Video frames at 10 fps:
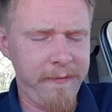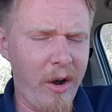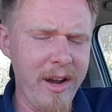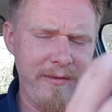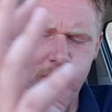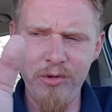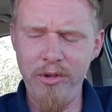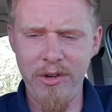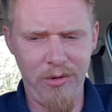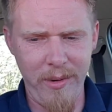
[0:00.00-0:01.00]

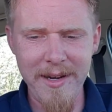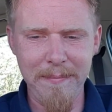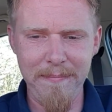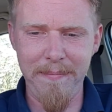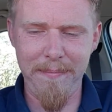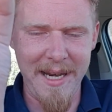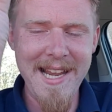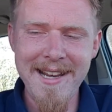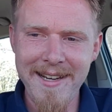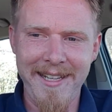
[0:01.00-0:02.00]
500 quid
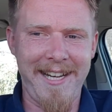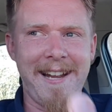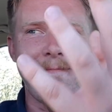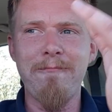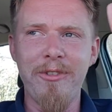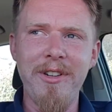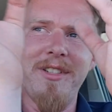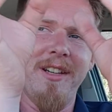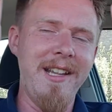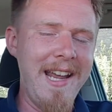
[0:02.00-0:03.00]
bleeding
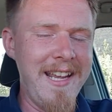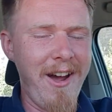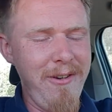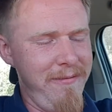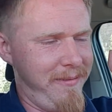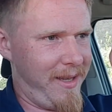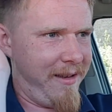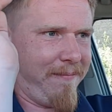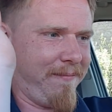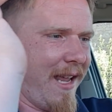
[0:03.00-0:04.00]
cameras, and they go
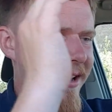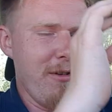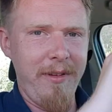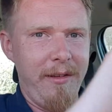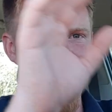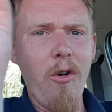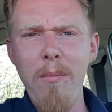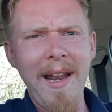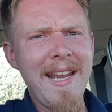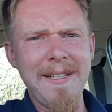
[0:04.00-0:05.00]
for the full
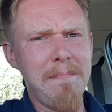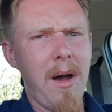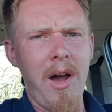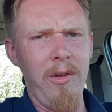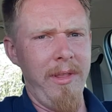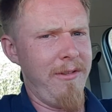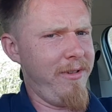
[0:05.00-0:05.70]
bleeding mile. They